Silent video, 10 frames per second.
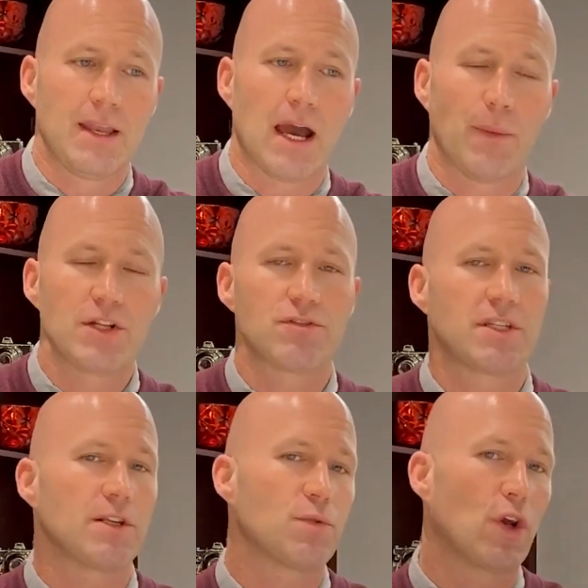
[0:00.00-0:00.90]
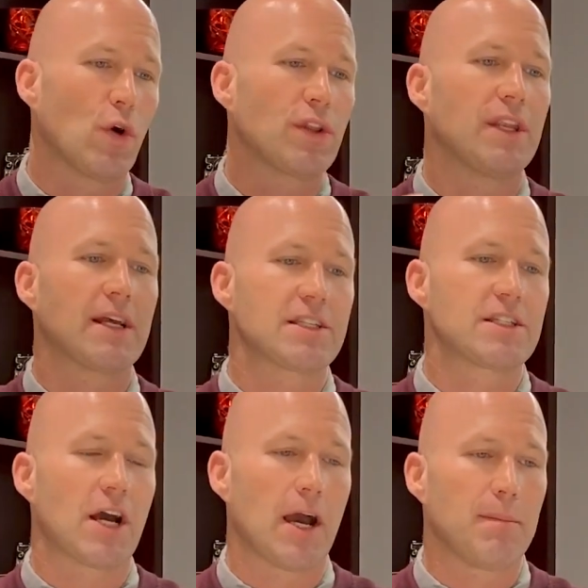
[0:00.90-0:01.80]
Now, interesting, as we go to the
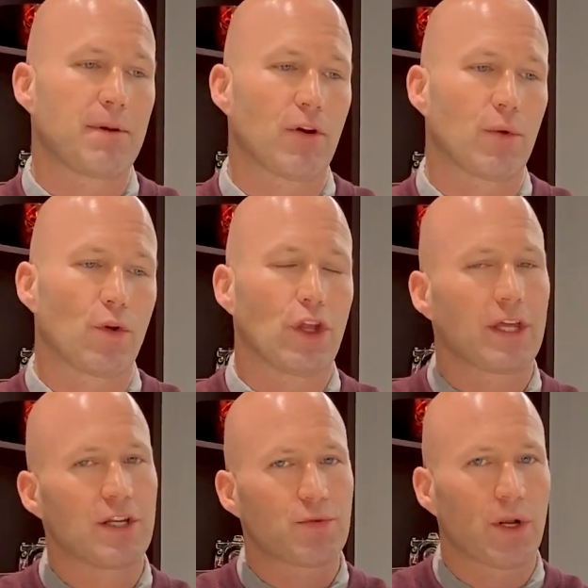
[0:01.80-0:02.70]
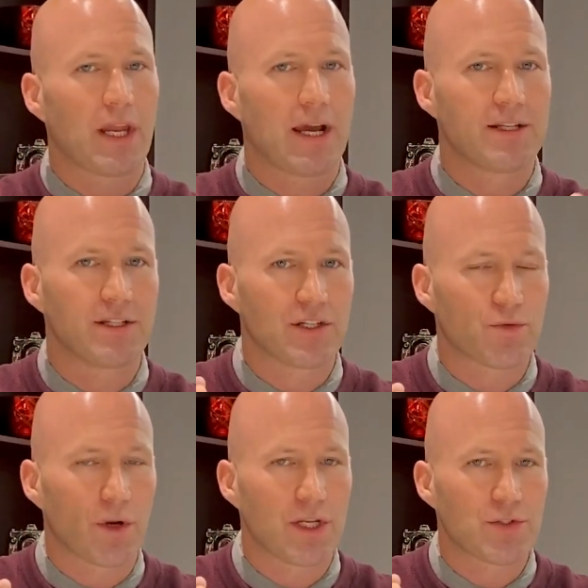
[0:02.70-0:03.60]
next time period, we're looking at twenty nineteen to
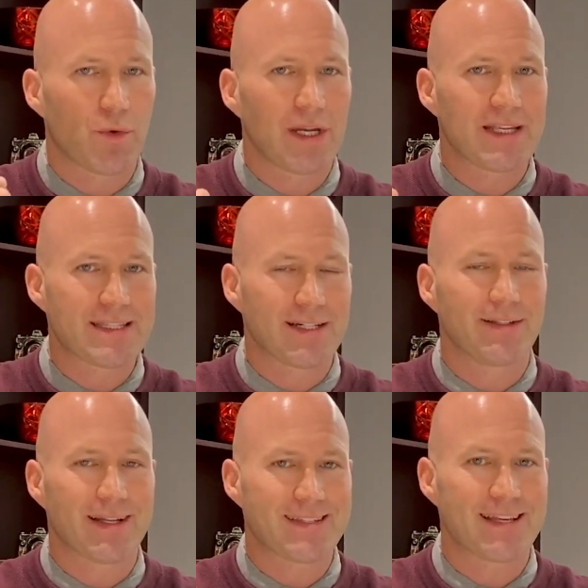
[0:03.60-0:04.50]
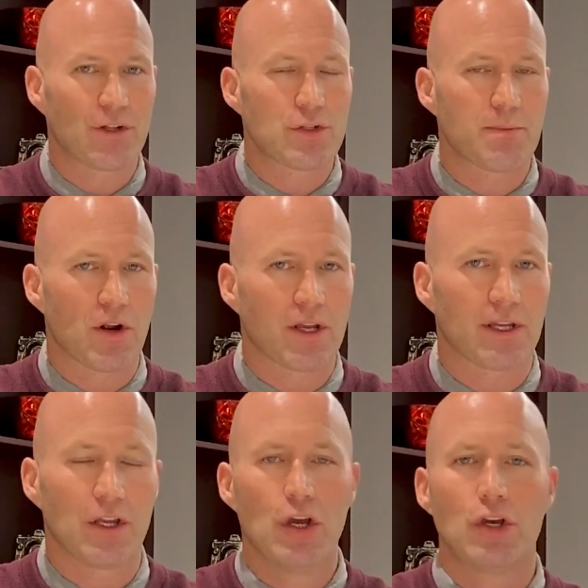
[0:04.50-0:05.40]
twenty twenty, still in that seller's market.